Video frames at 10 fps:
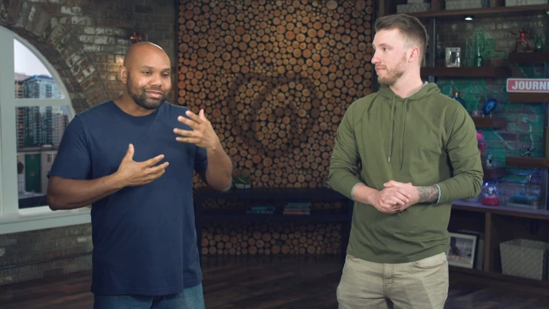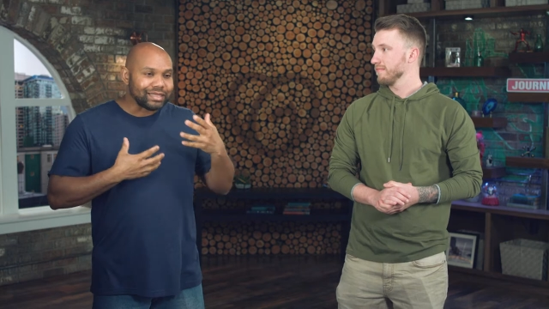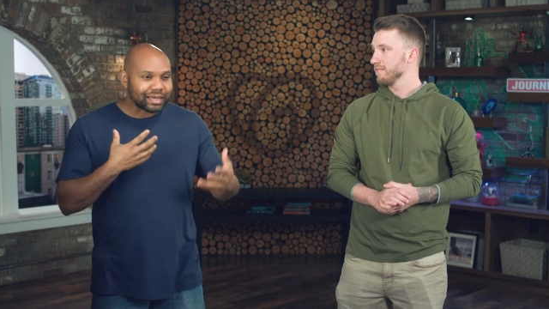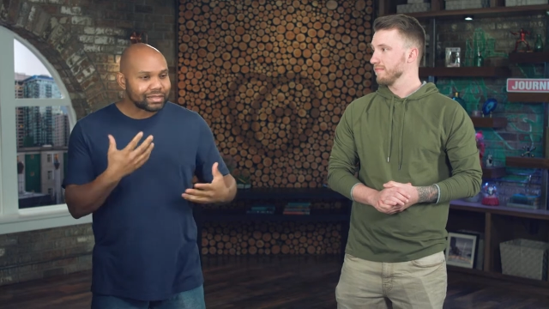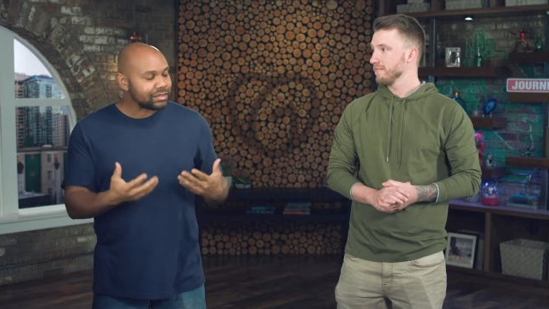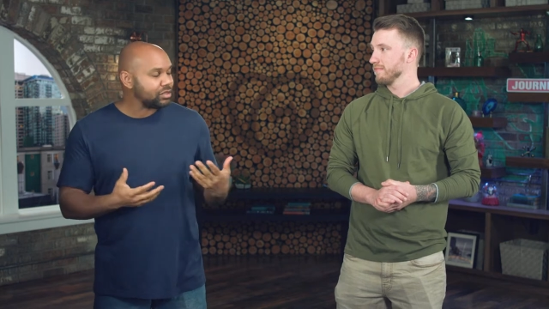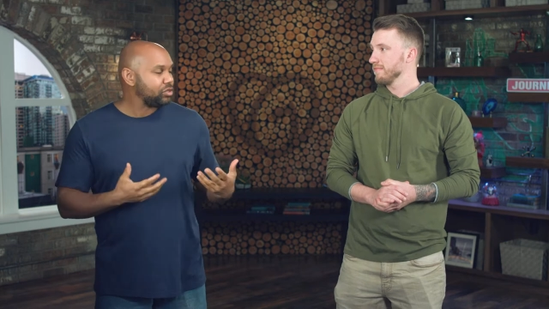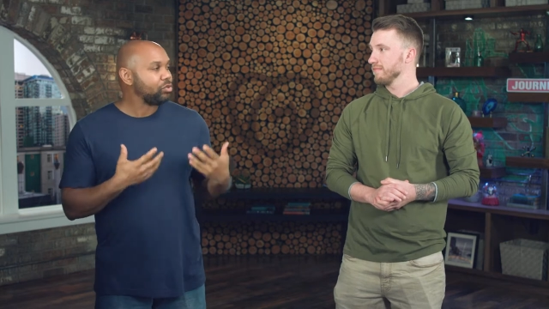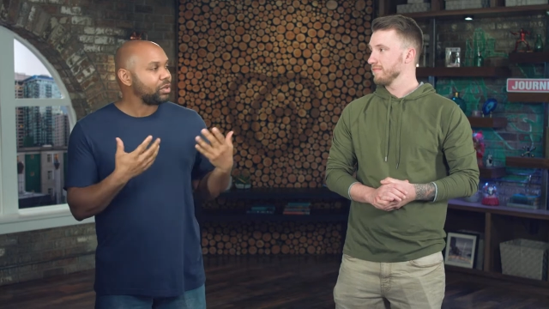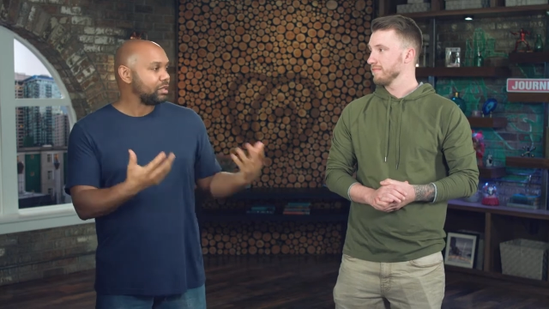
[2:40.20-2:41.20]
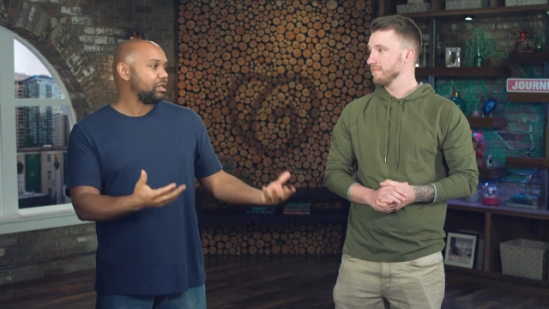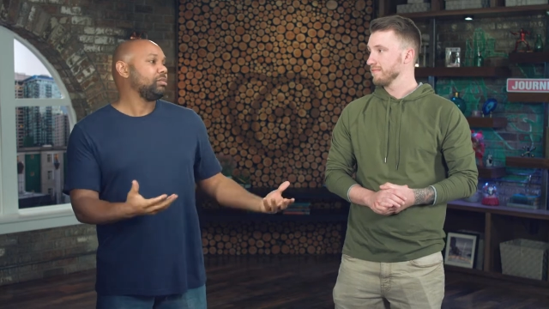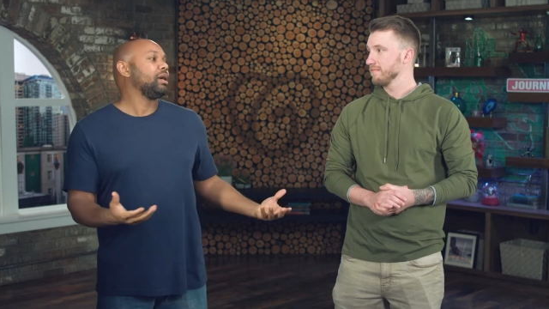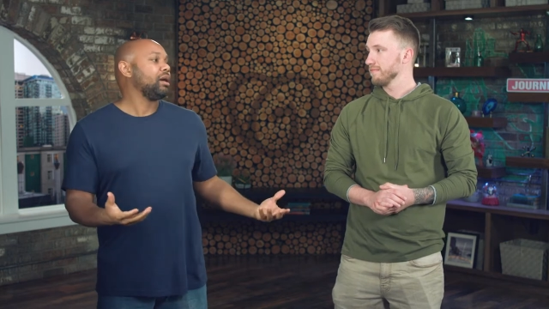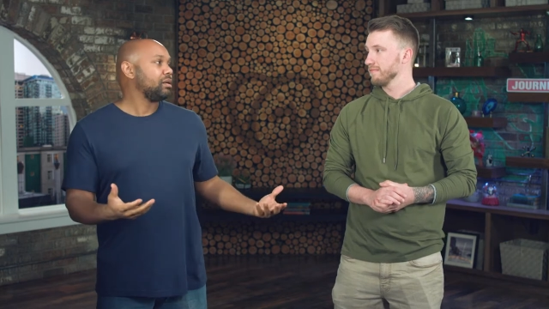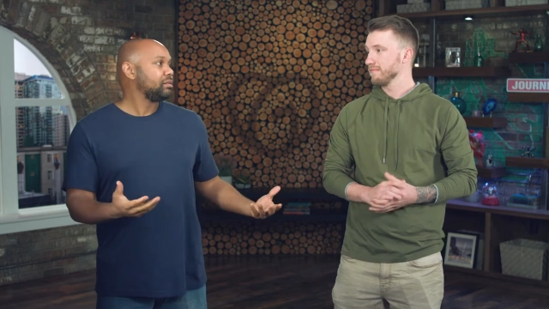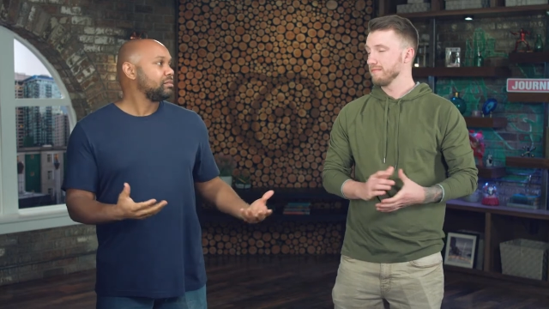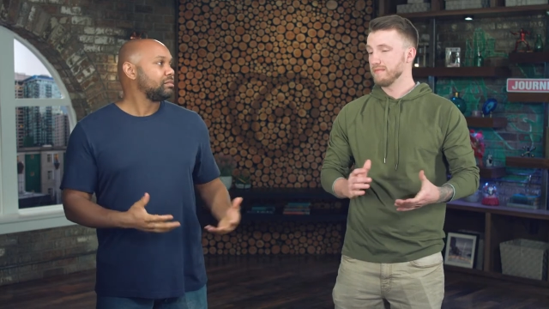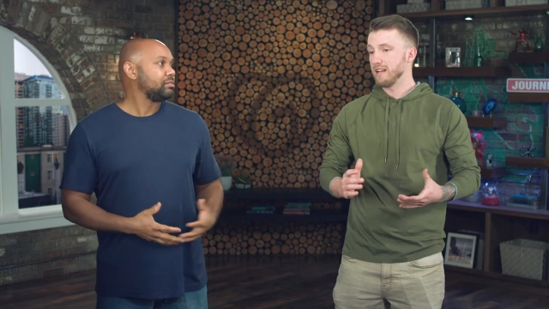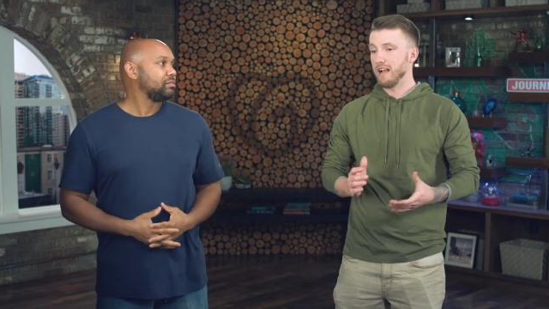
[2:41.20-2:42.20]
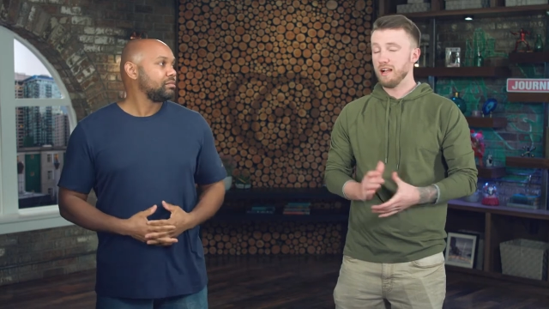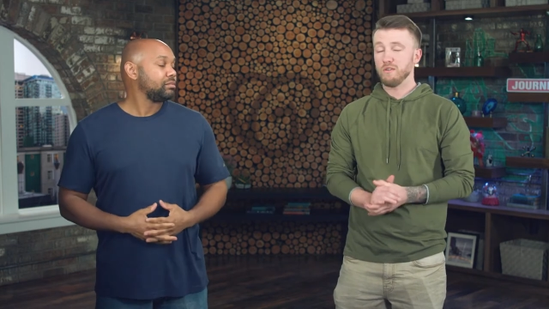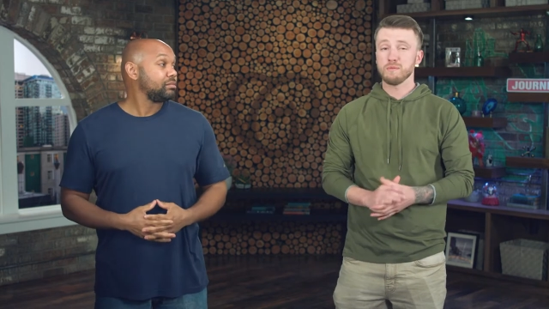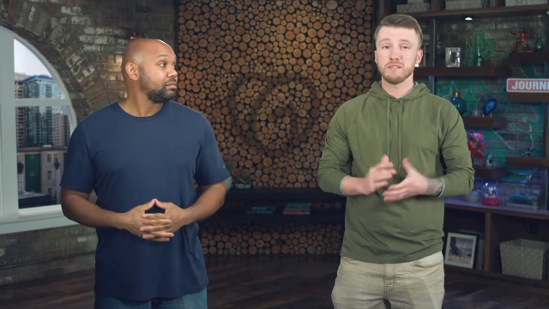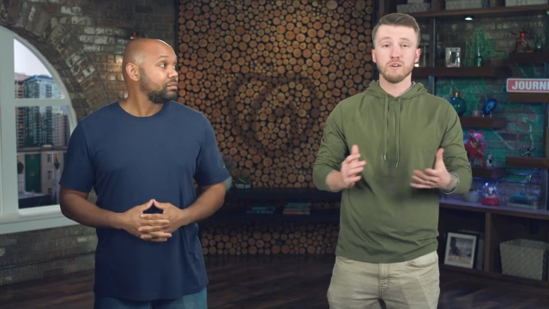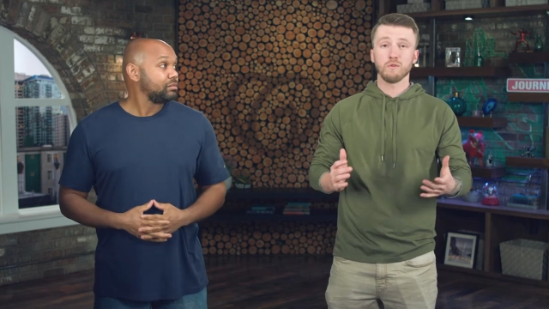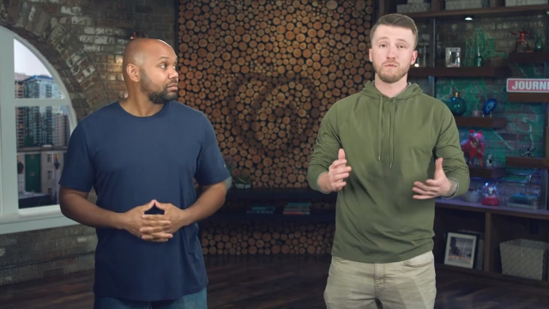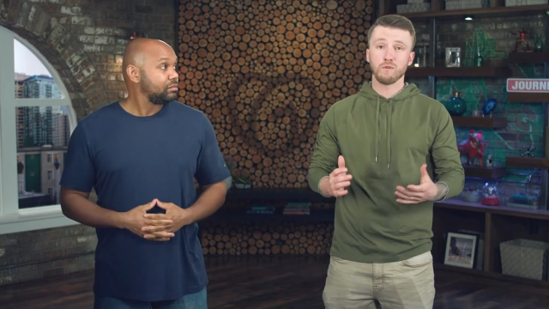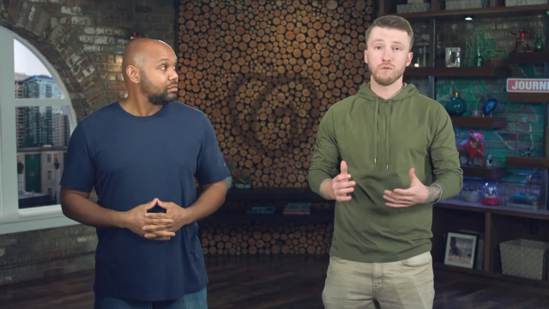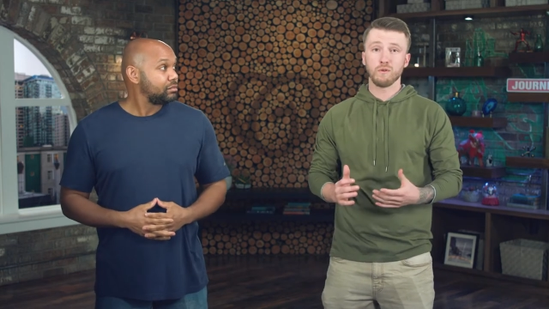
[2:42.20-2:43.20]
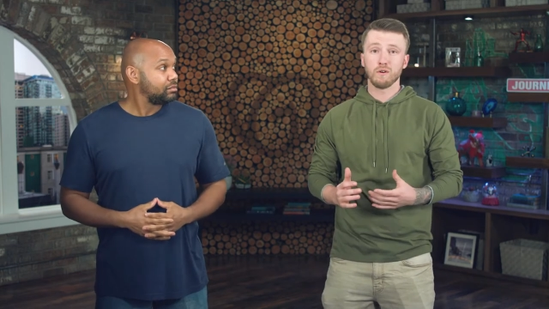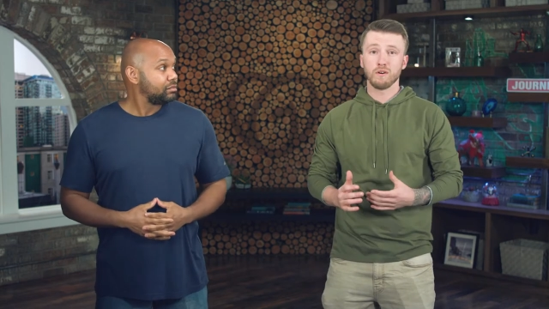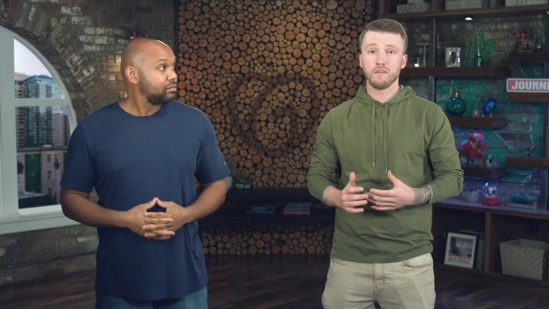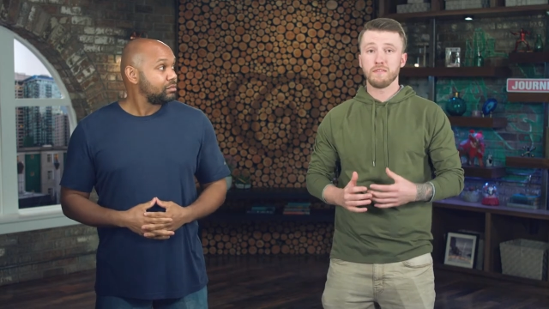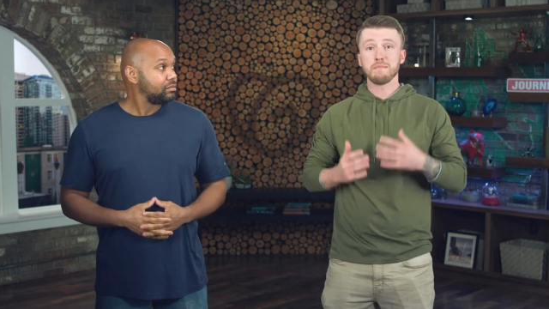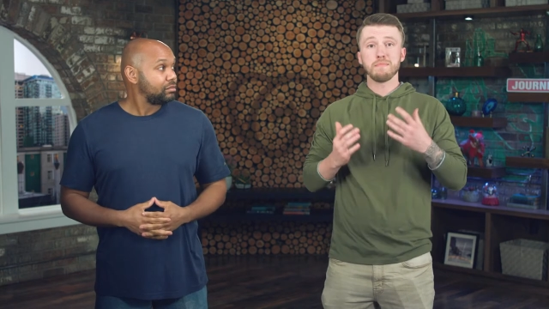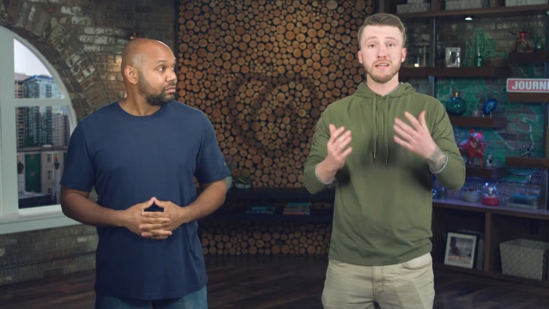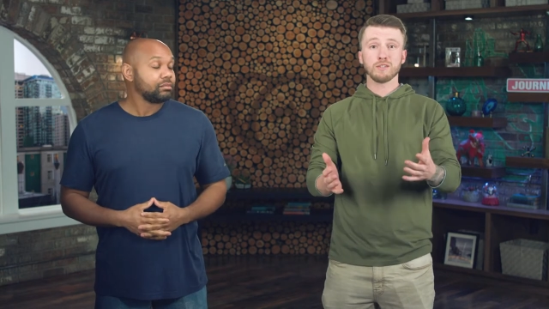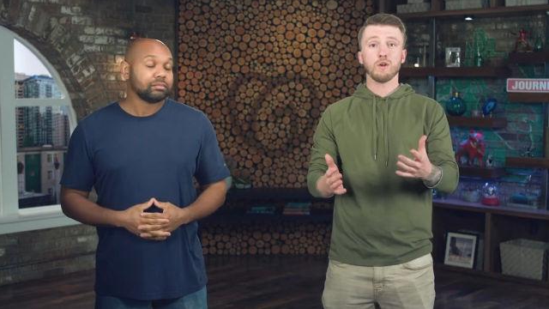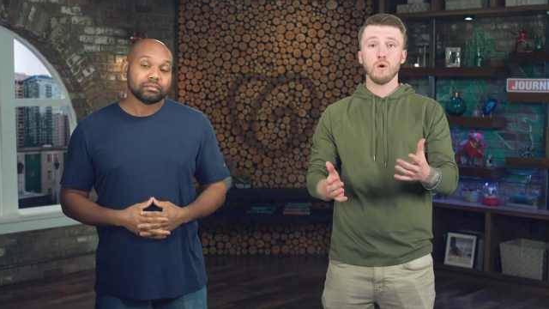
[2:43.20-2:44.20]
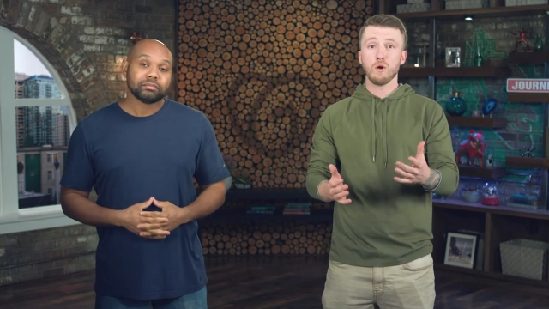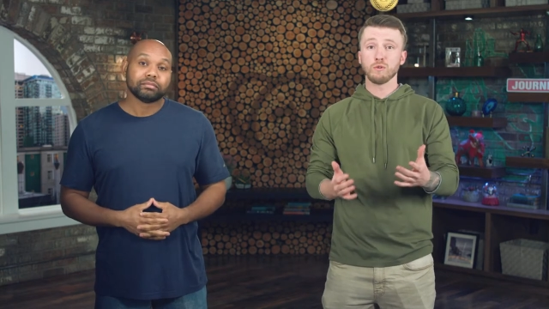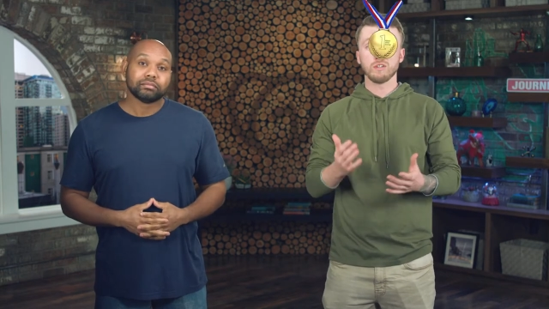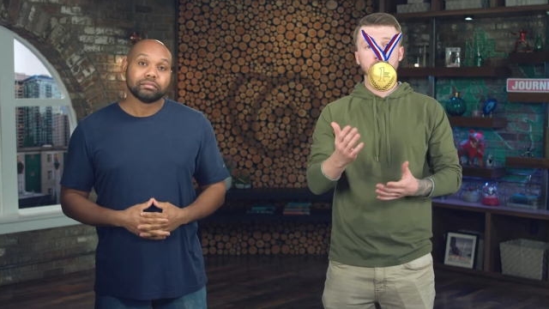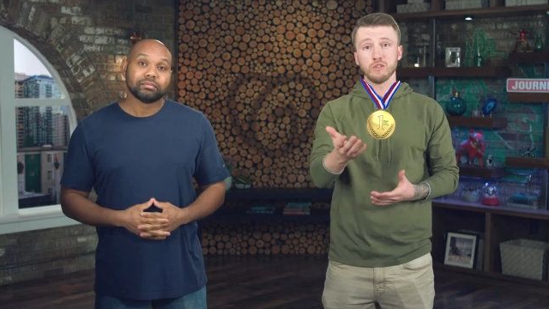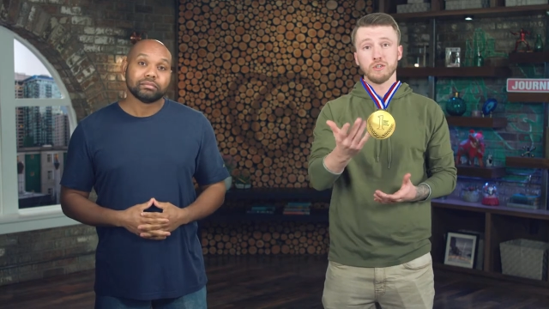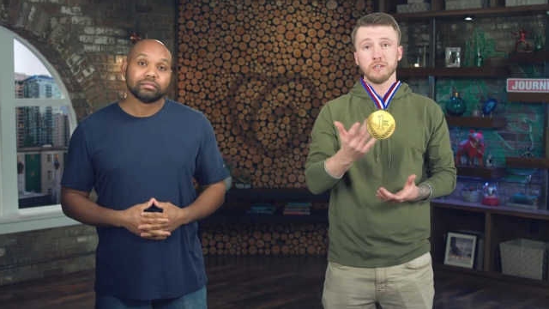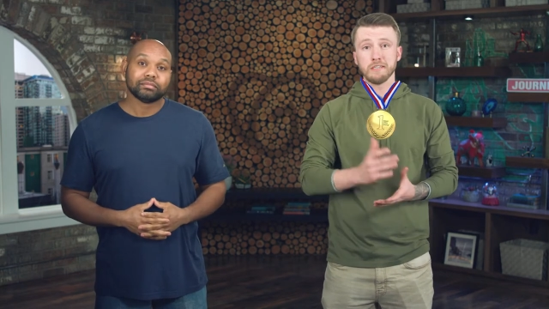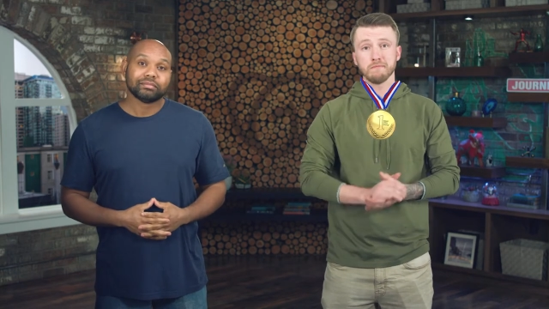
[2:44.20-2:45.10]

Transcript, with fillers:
Speaker 1: legacy do you want to leave behind?
Speaker 2: I want to be known for the best co-host of the journey.